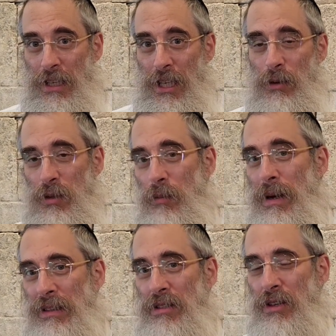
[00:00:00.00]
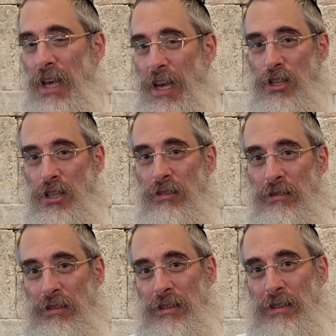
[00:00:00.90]
It was a momentous occasion.
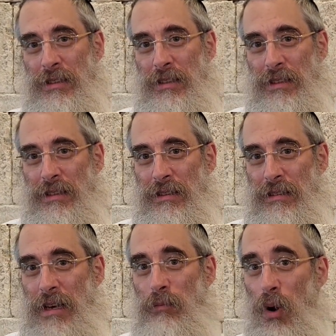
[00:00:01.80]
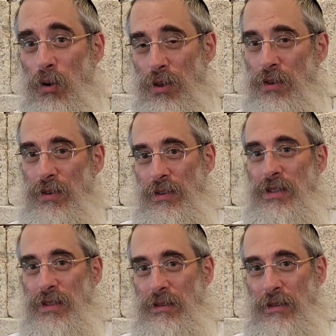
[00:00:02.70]
Both
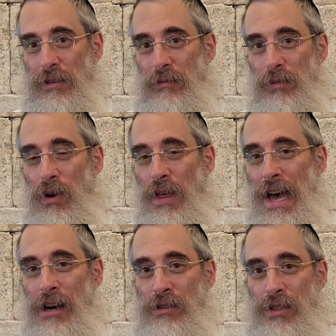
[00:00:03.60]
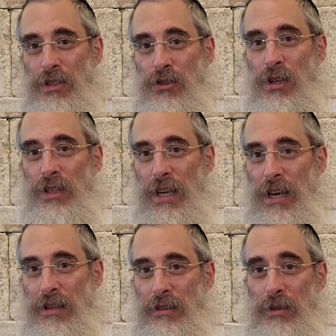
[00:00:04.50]
houses joined
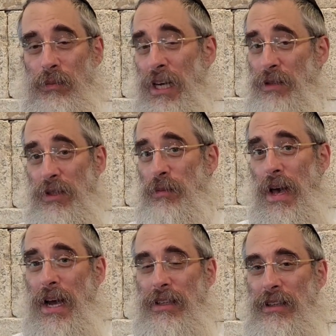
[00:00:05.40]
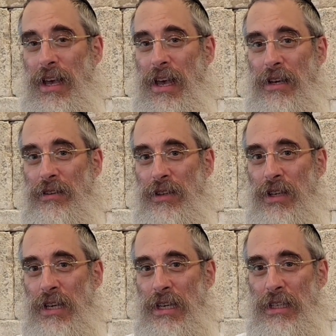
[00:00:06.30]
together, the place was packed, and
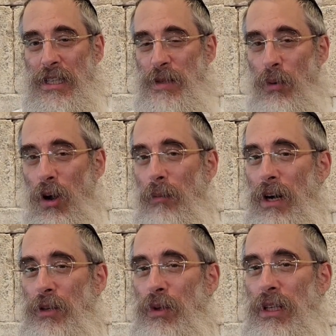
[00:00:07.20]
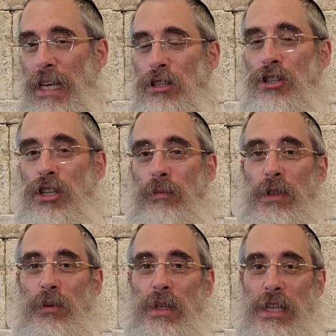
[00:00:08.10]
he spoke about the relationship
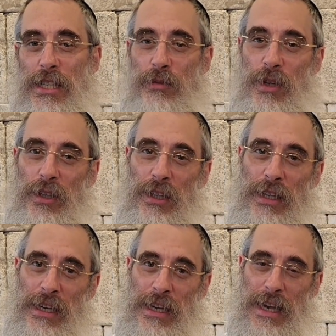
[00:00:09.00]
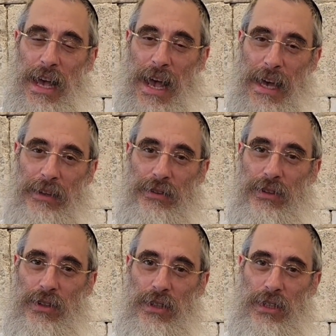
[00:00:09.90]
between Israel
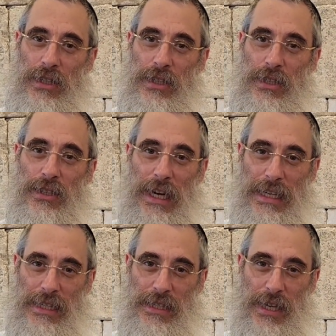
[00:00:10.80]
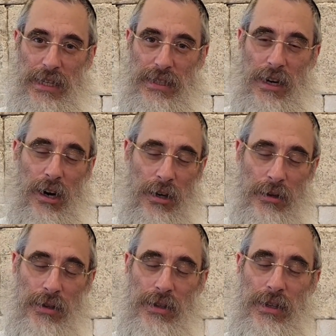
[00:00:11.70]
and United States, the
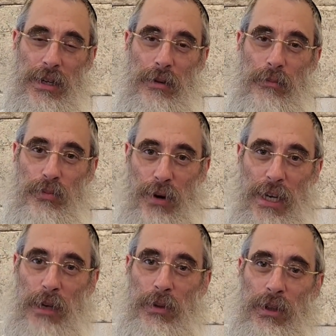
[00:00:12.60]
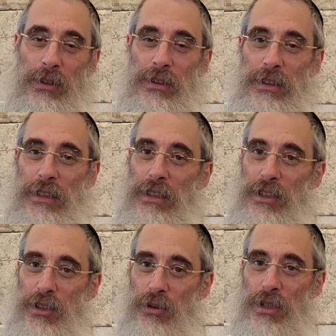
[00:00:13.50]
unbreakable
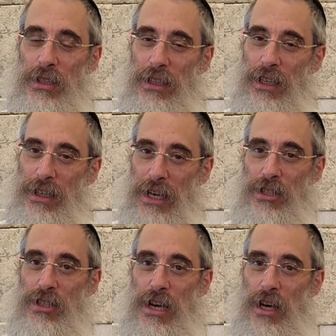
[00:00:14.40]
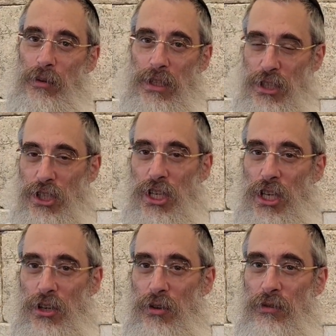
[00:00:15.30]
union and connection, how we
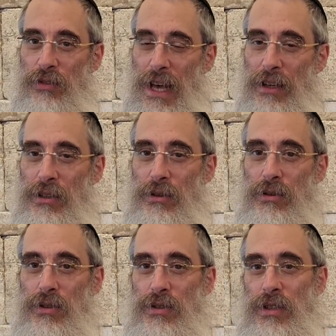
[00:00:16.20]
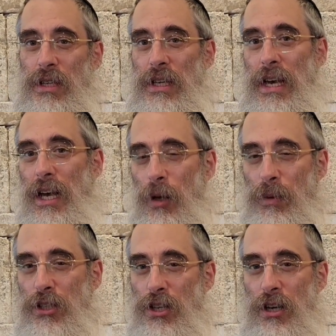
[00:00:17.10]
share values, help
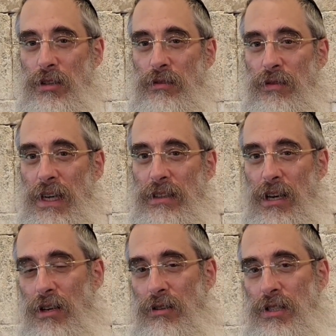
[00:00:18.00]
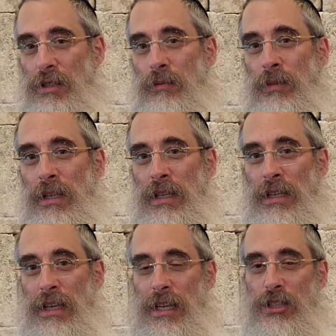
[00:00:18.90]
each other fight terrorism,
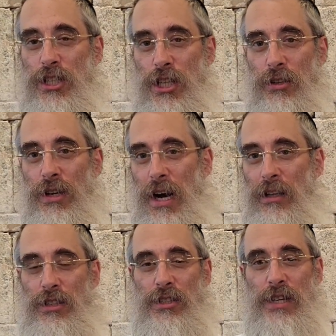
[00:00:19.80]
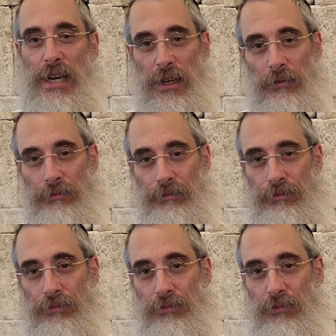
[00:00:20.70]
and share knowledge and data.
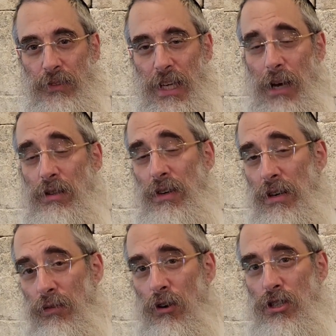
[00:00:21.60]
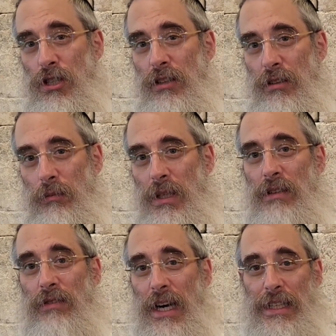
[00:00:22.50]
I was very fortunate to be
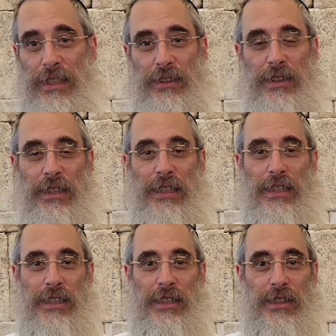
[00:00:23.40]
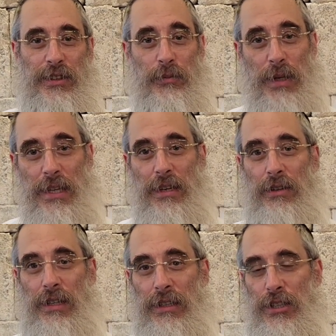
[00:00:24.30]
invited to be there
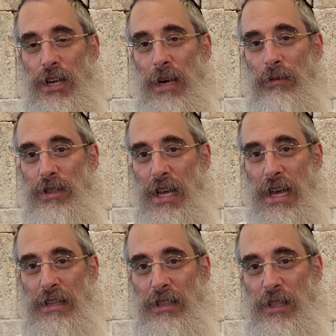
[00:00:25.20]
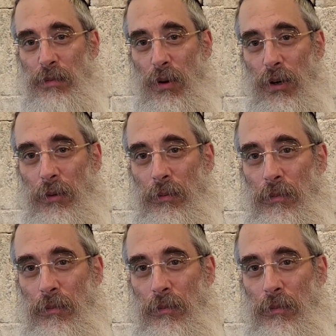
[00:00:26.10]
in the chambers as he spoke.